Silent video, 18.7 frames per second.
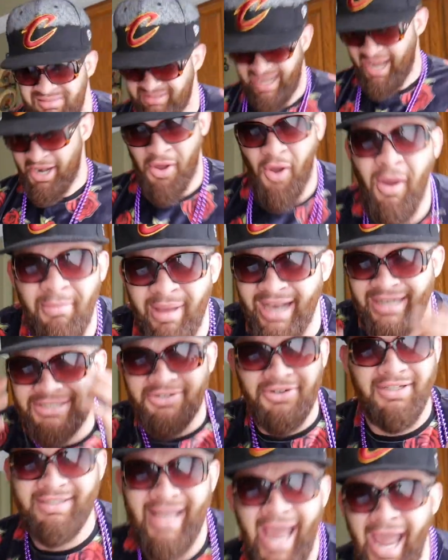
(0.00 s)
I know I'm
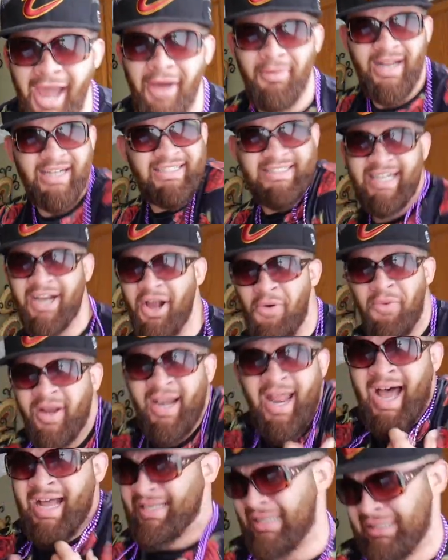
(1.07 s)
extra as hell, but this shit going
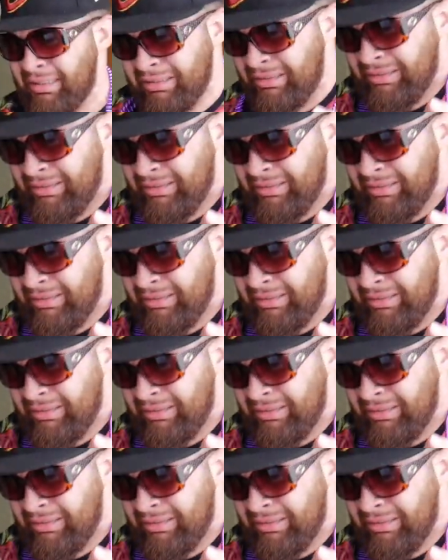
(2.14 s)
nuts.